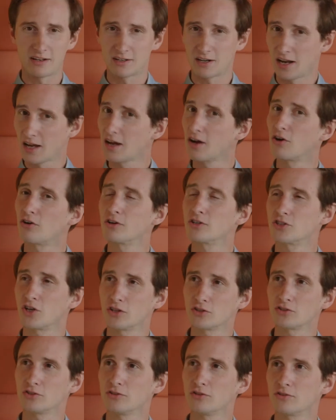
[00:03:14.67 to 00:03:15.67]
like a
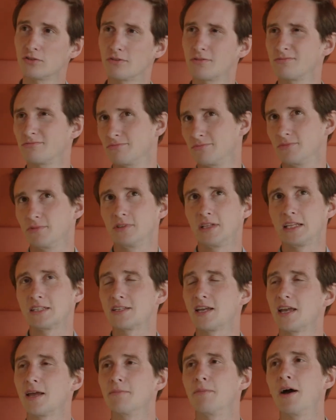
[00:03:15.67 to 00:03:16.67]
horizontal, or let's
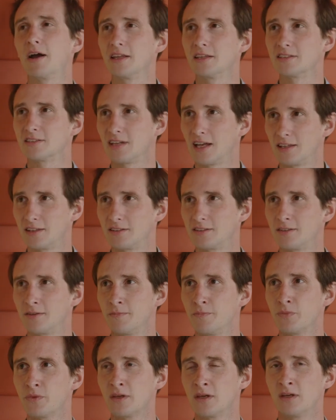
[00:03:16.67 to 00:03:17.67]
say a mindset,
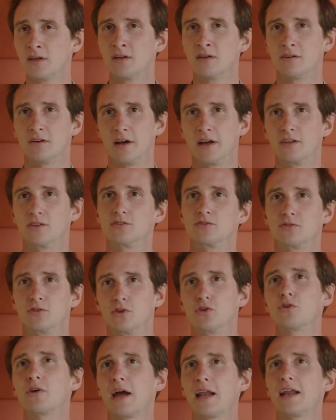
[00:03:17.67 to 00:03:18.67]
mm -hmm. right? So
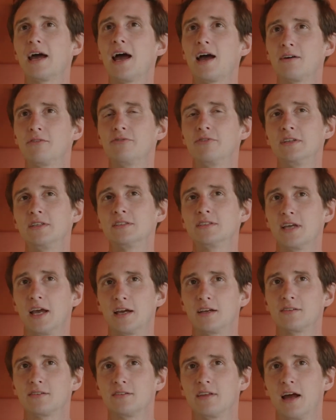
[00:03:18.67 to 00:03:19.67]
you can have
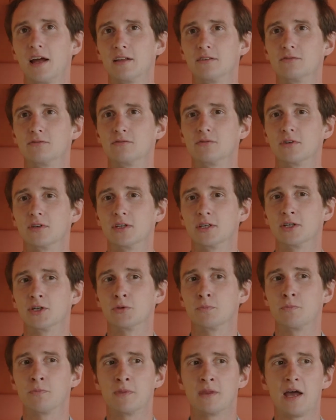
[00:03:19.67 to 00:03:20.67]
fintechs that
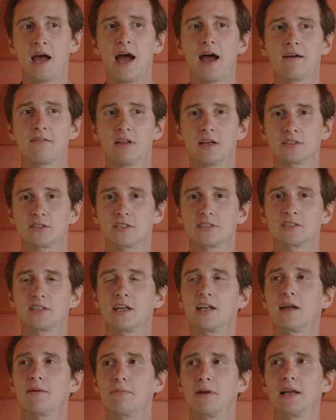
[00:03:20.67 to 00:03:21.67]
um, have like
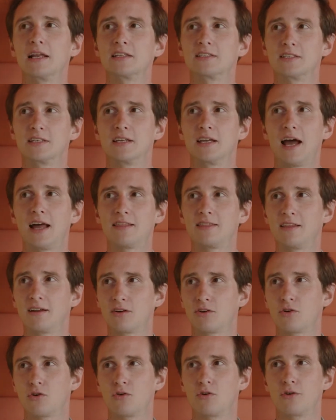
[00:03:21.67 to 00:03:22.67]
sustainability at their
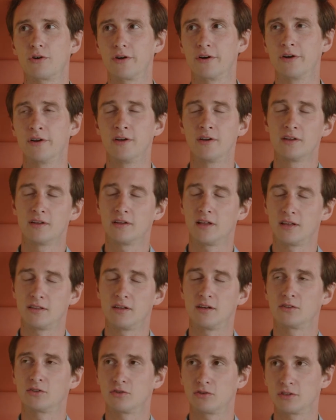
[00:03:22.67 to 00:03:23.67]
core that
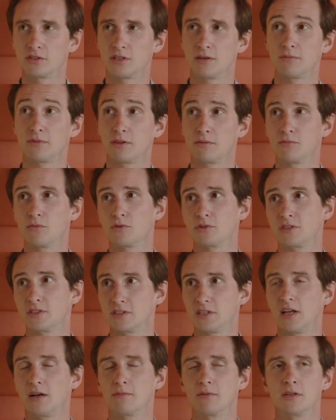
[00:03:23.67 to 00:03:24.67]
they're doing something more
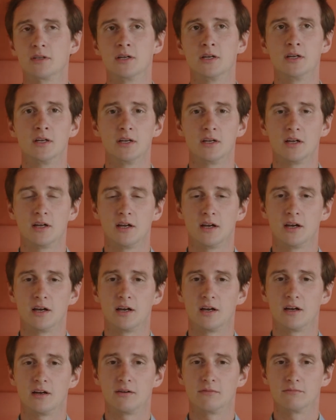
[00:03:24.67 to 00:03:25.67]
sustainable mm.
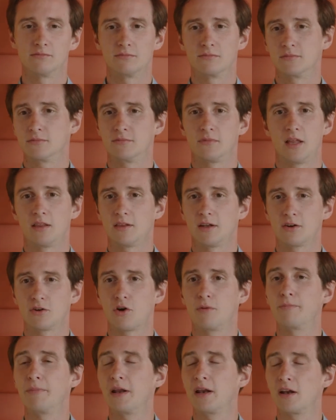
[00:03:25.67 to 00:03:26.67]
um, than their
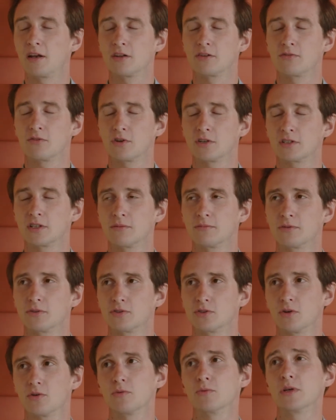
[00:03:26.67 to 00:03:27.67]
competitors, for example.
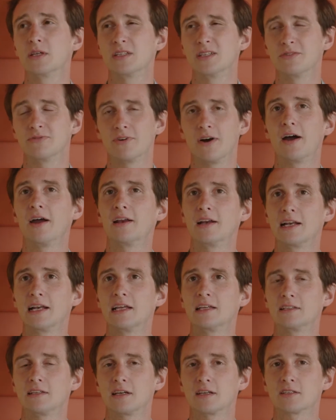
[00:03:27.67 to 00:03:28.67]
So we define
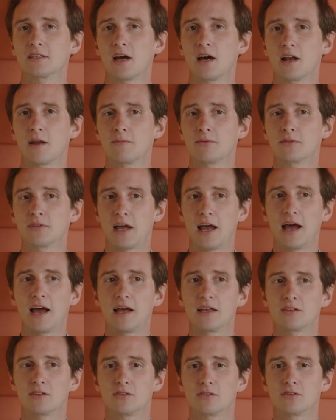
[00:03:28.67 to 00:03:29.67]
clean tech startups
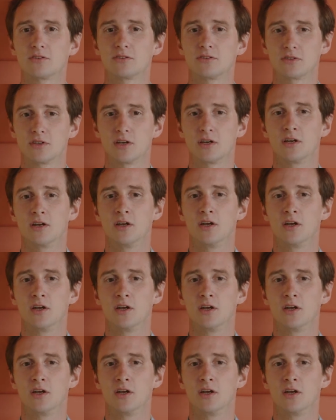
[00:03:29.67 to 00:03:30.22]
as uh,